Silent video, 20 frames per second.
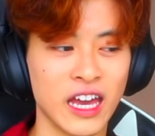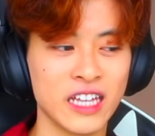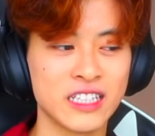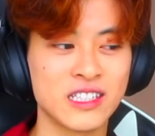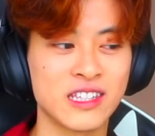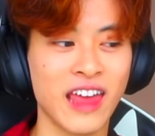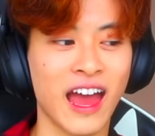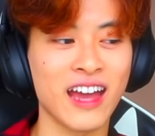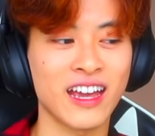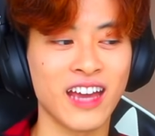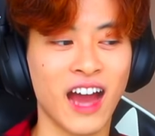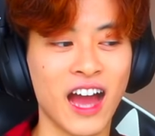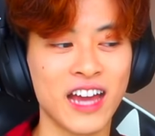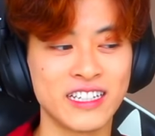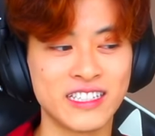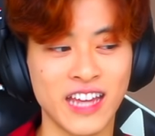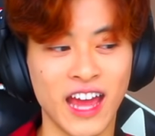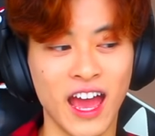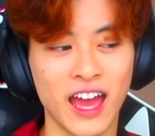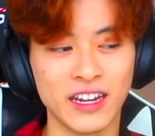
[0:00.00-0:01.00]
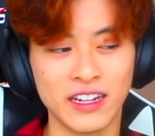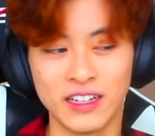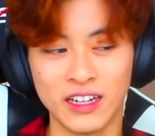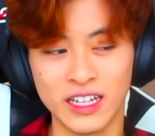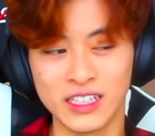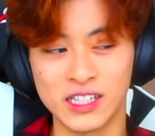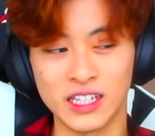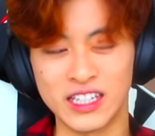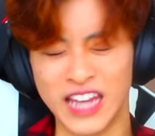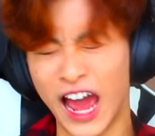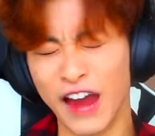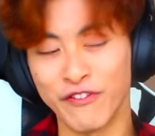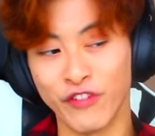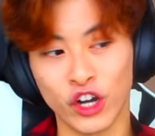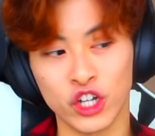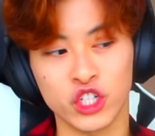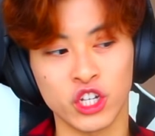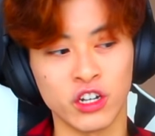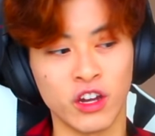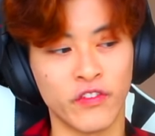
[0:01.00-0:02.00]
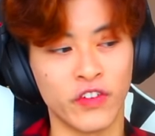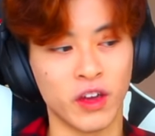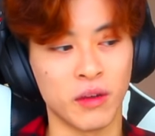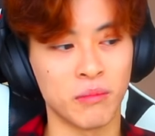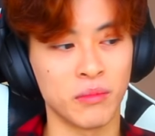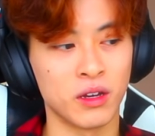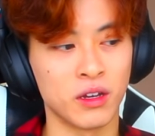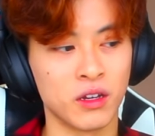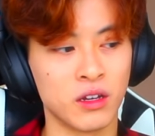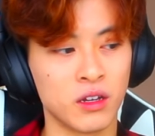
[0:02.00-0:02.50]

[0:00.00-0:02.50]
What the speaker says: It's that guy dead. It's a dead version of him.